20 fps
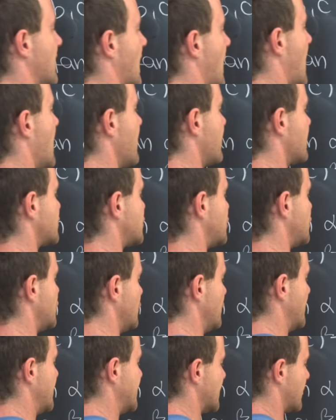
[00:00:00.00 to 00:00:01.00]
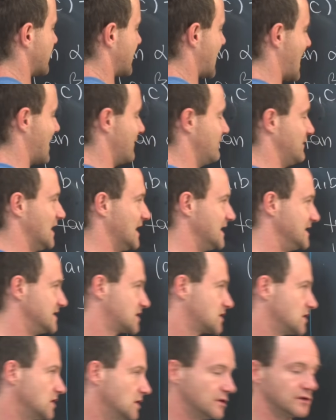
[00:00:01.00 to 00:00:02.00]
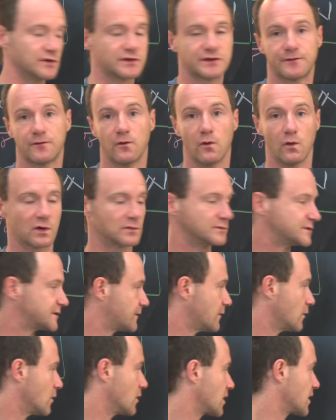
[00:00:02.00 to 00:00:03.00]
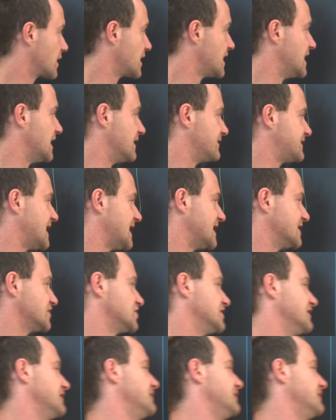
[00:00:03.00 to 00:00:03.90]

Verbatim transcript: the other two we don't have nice closed forms for. If tangent